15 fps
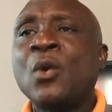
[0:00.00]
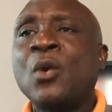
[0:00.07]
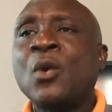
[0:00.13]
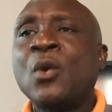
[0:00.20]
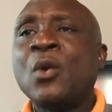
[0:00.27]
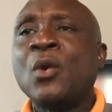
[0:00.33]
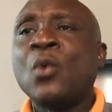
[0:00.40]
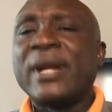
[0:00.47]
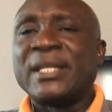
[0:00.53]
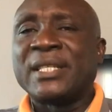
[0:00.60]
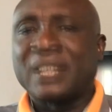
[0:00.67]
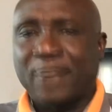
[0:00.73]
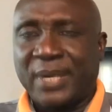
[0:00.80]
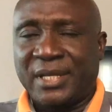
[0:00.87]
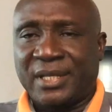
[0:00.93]
One
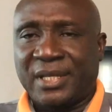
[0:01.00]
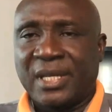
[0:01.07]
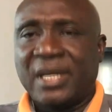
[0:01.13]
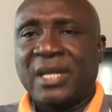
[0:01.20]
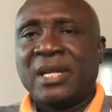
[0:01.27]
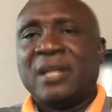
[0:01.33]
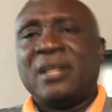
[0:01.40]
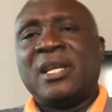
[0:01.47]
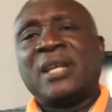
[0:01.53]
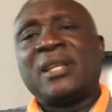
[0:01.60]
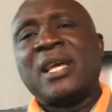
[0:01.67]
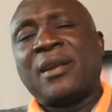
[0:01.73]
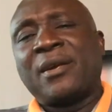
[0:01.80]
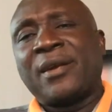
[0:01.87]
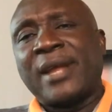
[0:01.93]
anticipates
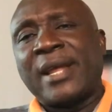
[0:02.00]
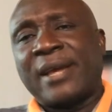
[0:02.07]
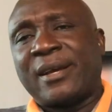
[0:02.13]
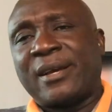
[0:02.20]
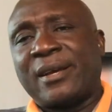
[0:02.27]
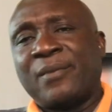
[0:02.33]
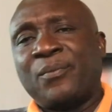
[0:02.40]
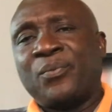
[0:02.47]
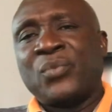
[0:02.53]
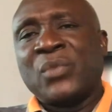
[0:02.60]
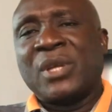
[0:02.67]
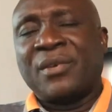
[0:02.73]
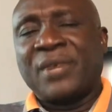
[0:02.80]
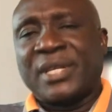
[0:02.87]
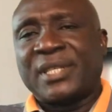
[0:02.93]
that a REC
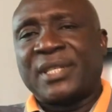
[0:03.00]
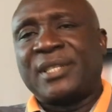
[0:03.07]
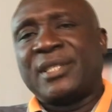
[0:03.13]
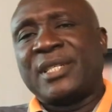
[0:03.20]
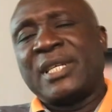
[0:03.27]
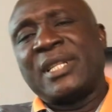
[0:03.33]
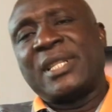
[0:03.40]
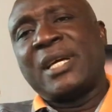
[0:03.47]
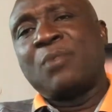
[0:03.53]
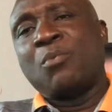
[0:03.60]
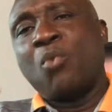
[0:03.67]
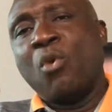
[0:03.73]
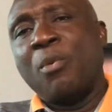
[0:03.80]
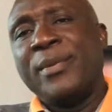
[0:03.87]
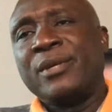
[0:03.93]
resident at that
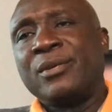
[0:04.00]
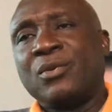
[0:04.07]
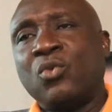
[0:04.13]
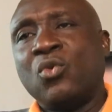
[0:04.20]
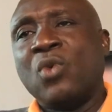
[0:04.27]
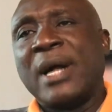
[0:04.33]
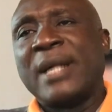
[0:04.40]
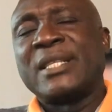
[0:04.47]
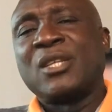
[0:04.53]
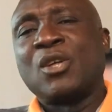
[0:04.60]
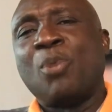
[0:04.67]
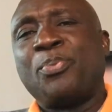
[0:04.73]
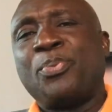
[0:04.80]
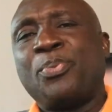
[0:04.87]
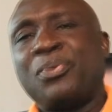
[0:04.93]
moment who has
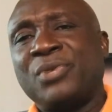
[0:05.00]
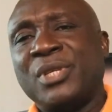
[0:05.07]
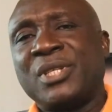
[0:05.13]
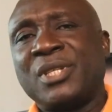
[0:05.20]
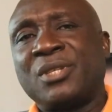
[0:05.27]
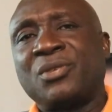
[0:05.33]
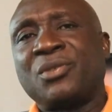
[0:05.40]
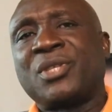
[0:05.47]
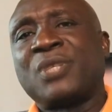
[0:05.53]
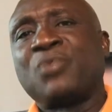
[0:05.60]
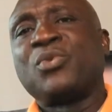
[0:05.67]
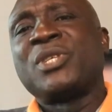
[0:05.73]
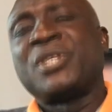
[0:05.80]
the opportunity to sit